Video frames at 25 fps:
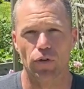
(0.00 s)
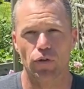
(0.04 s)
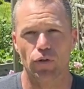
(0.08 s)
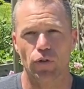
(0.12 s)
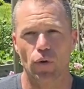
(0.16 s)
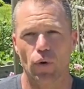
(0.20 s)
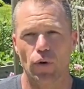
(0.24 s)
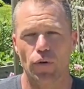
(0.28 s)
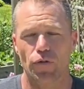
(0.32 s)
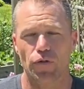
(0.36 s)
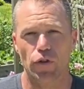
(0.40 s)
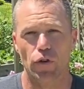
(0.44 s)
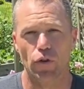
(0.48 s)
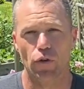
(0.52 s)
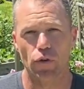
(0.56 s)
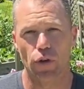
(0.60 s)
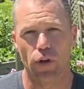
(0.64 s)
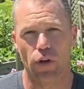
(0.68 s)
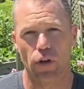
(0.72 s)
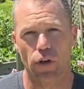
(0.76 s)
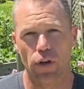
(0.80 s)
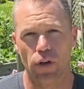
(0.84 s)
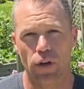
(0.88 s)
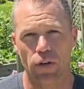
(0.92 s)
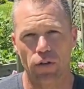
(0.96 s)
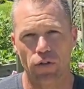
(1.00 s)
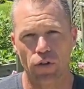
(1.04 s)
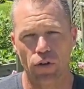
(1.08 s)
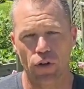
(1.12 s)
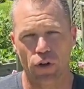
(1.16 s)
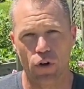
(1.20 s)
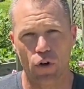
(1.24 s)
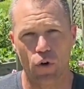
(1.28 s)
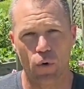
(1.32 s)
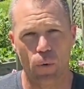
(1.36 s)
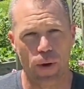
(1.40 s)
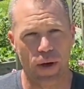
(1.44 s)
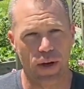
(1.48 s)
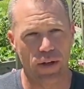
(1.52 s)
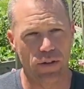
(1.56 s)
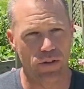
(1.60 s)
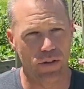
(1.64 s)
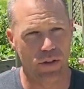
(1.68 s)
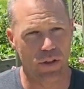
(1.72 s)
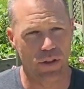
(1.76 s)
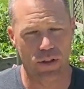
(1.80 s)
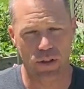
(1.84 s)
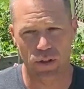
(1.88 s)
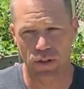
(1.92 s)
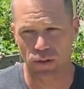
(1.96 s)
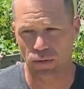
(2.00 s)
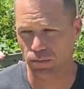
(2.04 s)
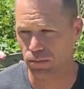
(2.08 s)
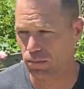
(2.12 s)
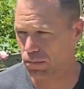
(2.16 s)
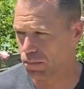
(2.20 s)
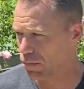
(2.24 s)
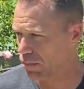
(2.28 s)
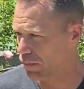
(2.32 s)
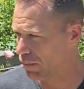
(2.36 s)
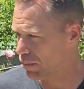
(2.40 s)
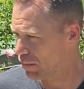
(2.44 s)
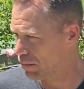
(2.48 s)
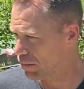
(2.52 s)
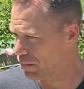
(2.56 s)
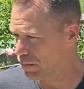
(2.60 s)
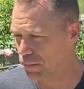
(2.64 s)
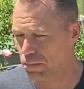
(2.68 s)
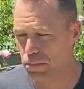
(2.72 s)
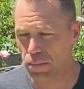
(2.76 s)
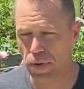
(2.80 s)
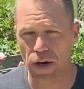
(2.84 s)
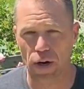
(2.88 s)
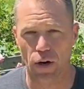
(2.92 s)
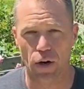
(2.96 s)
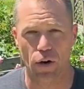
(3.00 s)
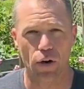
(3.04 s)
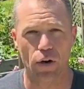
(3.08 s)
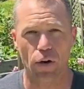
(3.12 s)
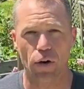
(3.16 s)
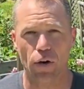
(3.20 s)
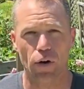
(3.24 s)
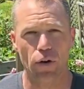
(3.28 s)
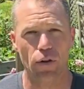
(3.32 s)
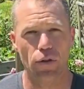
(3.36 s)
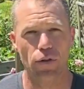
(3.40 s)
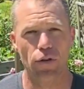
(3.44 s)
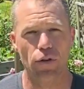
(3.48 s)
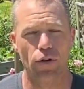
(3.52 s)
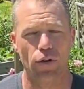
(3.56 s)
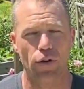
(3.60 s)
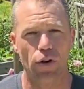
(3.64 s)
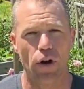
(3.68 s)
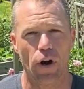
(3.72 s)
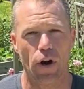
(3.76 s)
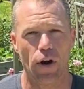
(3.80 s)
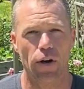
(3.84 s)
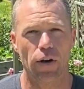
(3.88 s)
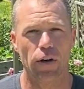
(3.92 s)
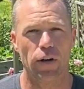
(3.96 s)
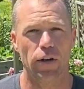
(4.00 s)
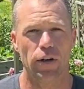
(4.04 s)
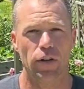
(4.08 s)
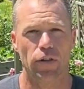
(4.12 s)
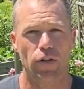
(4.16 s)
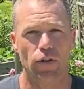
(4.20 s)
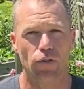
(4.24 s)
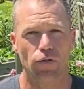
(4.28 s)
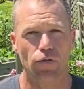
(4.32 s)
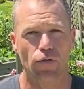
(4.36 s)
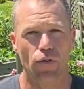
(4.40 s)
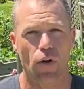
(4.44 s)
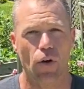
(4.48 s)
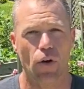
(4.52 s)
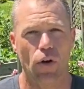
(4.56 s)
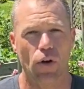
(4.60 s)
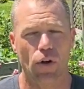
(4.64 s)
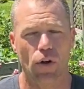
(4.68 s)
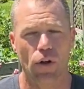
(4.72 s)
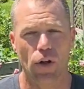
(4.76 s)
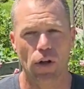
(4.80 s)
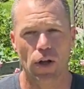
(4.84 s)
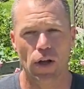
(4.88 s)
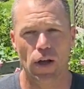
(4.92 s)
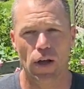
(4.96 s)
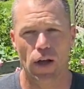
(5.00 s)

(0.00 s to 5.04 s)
So if you're quick to bare earth your garden in the fall,